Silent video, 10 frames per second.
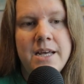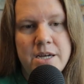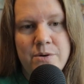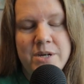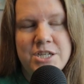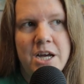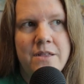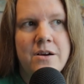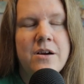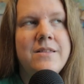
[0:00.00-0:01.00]
They knew each
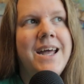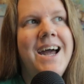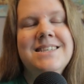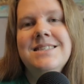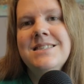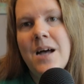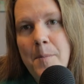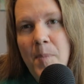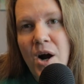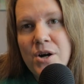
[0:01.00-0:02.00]
other. They had
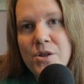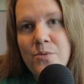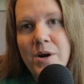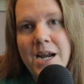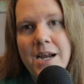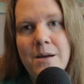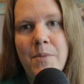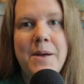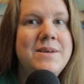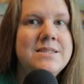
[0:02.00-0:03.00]
some part of the ring,
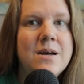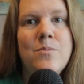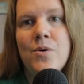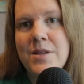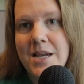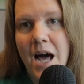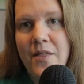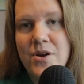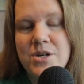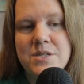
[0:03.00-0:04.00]
maybe some more than
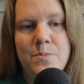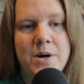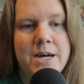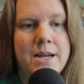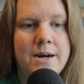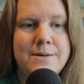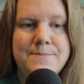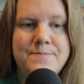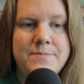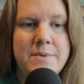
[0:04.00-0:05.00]
others. But
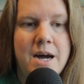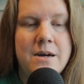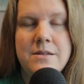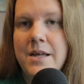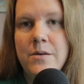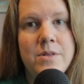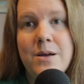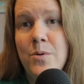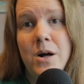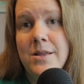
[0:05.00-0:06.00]

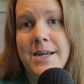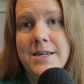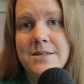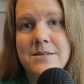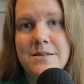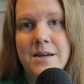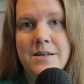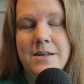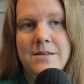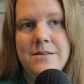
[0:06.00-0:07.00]
they were all linked.
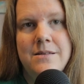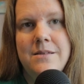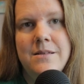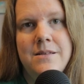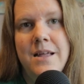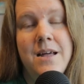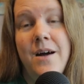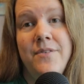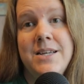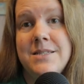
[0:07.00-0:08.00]
The
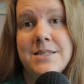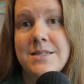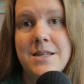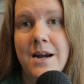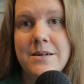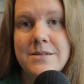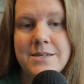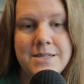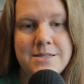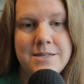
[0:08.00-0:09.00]
evidence is there.
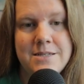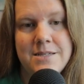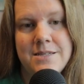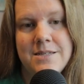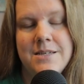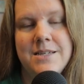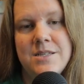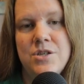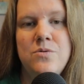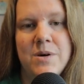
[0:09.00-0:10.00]

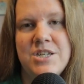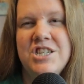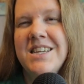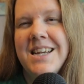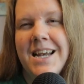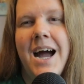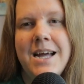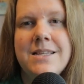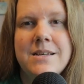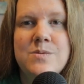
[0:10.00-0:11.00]
It's too much to deny
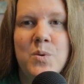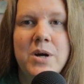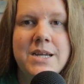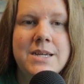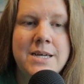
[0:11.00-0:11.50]
at this point.